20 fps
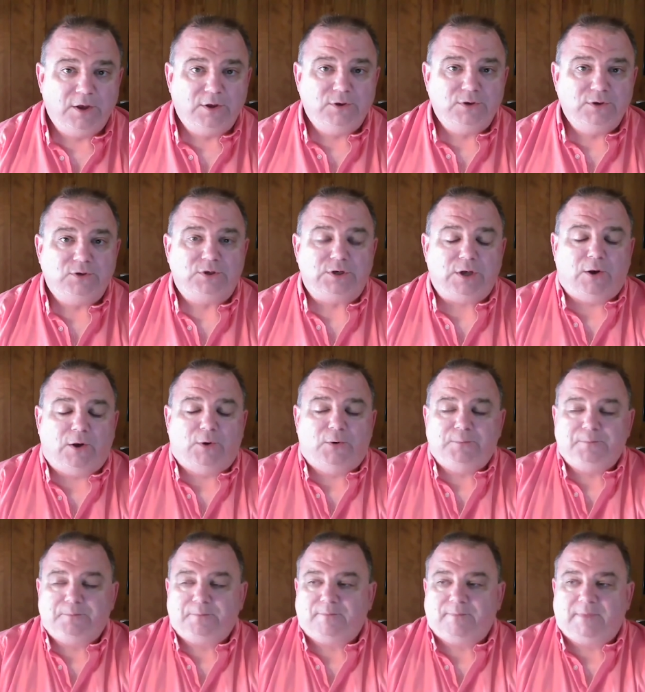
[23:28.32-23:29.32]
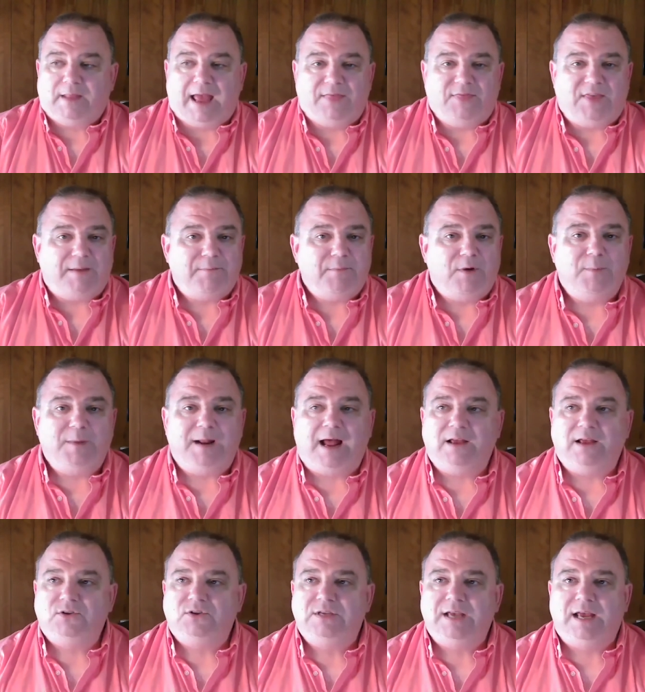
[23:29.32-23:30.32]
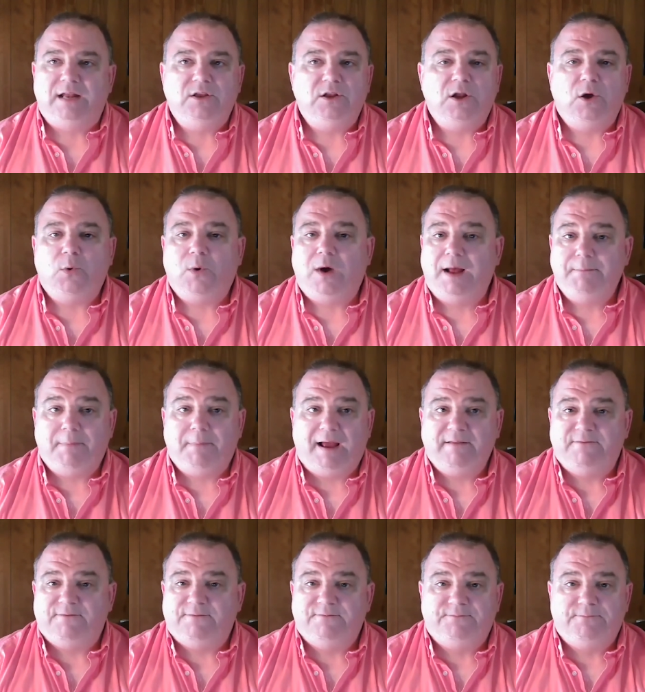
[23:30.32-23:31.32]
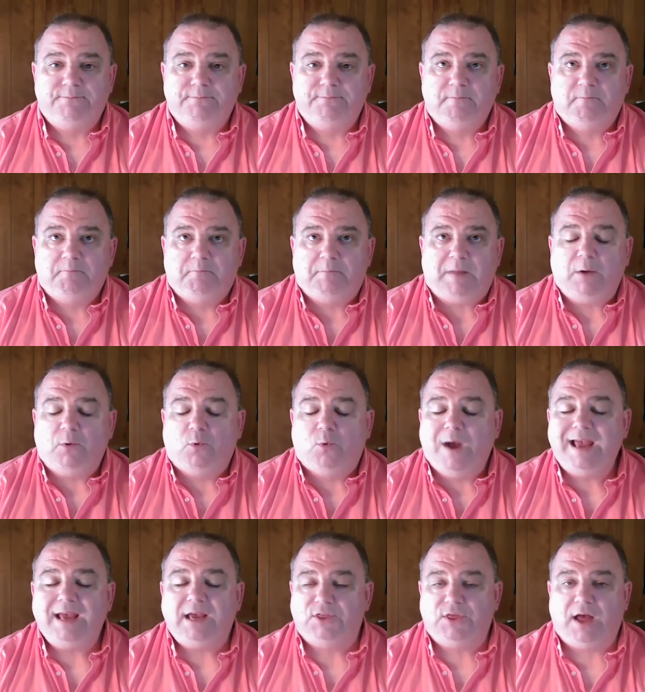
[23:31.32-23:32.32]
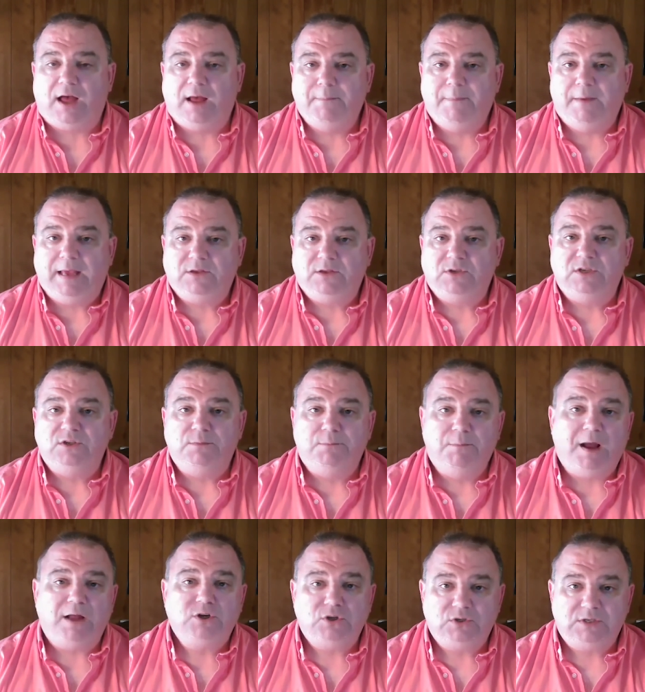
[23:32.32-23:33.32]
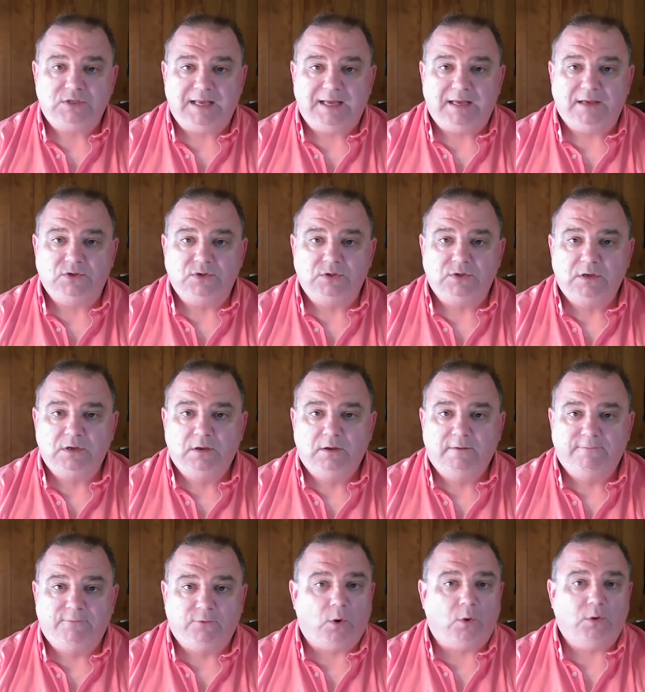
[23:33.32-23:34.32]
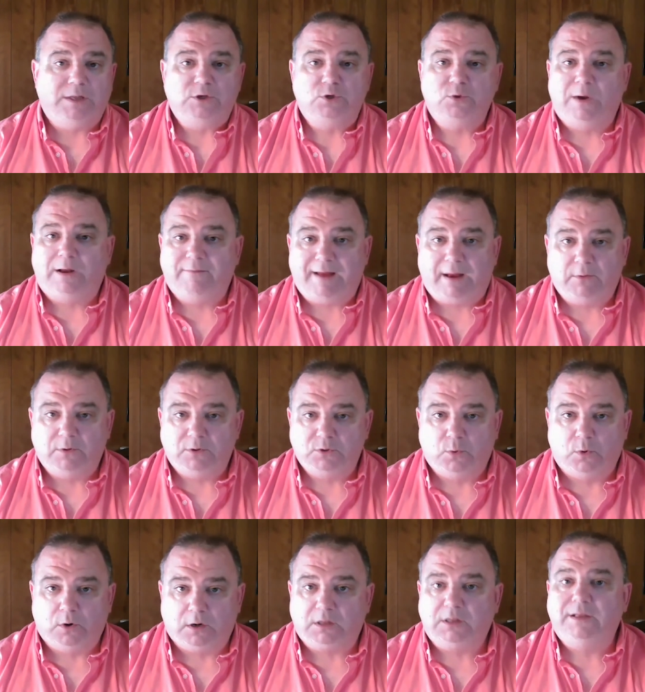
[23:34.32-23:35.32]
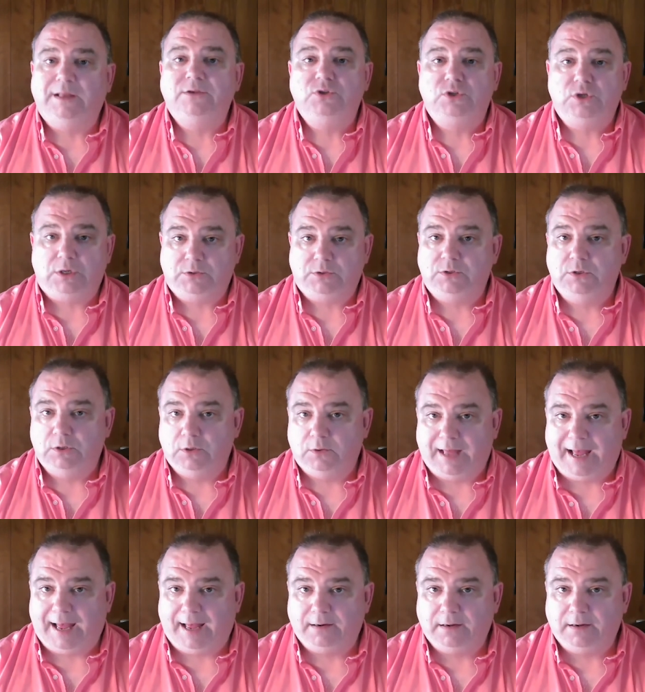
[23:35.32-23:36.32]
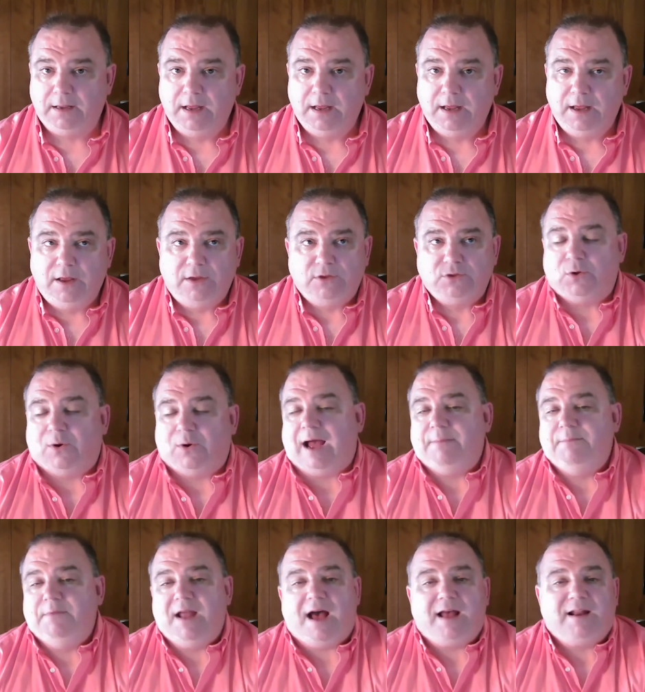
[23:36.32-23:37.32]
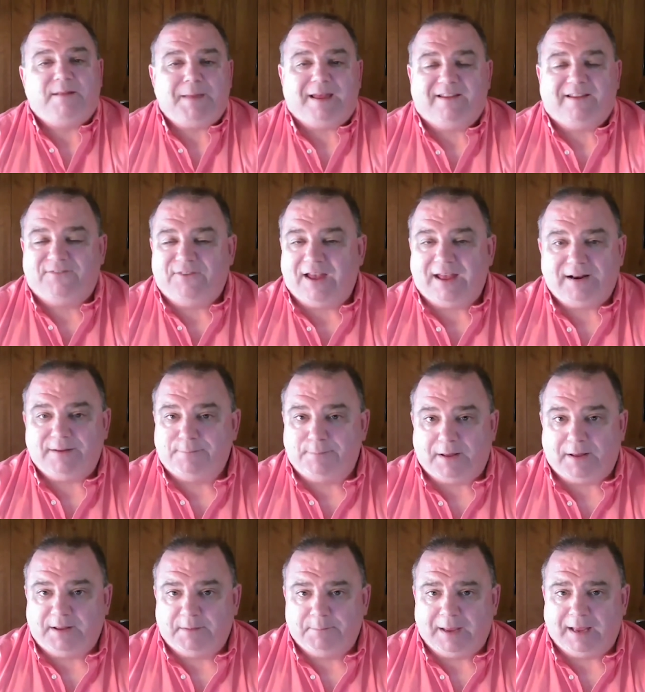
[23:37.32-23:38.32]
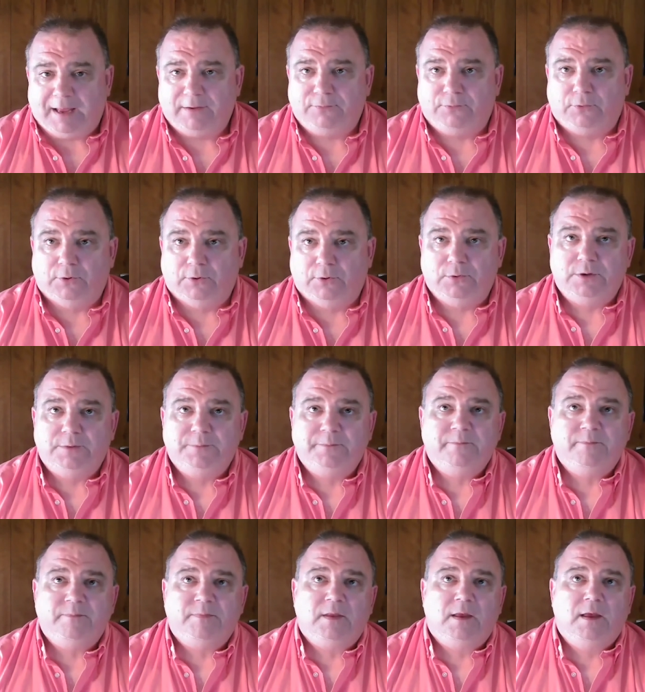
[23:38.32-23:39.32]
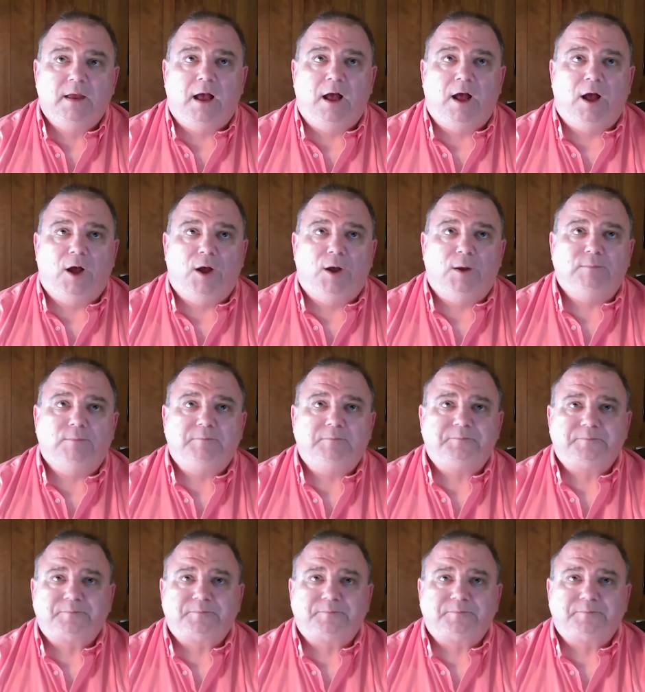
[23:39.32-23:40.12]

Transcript: So at that moment, I said, you know what? My, my Wakeathon makes as much as this for only 12 hours work. Let's just do that. So I'm not a fan of band fruit. Um,